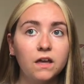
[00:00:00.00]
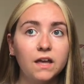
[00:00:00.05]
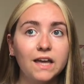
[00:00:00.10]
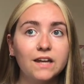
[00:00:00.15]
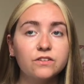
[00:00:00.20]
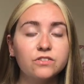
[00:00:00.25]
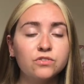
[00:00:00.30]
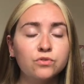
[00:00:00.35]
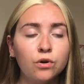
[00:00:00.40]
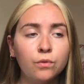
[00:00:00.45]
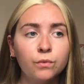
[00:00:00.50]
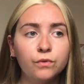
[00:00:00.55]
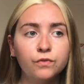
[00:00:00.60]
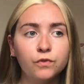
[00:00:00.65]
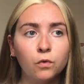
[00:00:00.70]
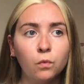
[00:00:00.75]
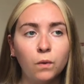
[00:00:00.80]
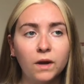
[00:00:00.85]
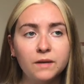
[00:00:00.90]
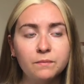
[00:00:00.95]
It is normal
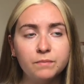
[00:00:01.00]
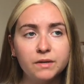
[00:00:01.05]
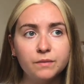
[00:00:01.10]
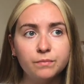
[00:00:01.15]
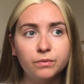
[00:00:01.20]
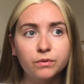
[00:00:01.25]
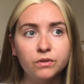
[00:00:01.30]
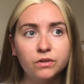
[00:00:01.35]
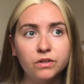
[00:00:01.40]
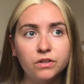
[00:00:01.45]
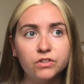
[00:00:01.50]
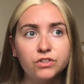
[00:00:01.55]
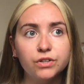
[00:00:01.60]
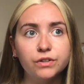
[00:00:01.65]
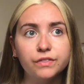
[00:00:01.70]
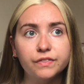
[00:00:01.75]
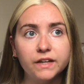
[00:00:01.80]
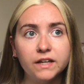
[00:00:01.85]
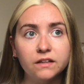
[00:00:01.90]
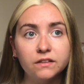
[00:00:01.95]
for white people to
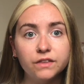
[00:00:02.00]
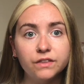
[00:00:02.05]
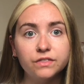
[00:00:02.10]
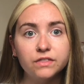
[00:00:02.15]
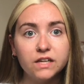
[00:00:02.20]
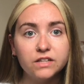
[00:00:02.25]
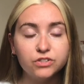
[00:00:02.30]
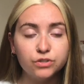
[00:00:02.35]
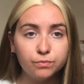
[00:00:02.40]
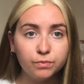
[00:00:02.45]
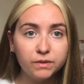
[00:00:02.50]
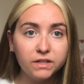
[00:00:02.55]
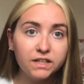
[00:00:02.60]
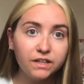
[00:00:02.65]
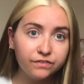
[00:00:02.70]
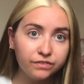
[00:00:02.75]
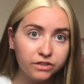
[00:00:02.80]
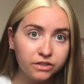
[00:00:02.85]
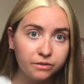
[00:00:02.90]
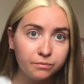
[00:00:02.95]
think that they should be
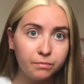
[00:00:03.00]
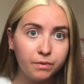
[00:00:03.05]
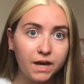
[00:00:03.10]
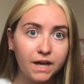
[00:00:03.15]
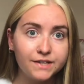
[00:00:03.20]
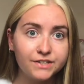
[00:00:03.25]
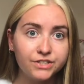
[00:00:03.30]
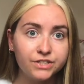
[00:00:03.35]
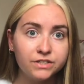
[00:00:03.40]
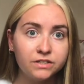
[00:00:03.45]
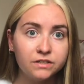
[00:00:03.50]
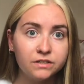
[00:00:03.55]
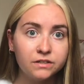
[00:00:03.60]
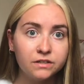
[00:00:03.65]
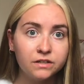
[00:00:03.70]
given compassion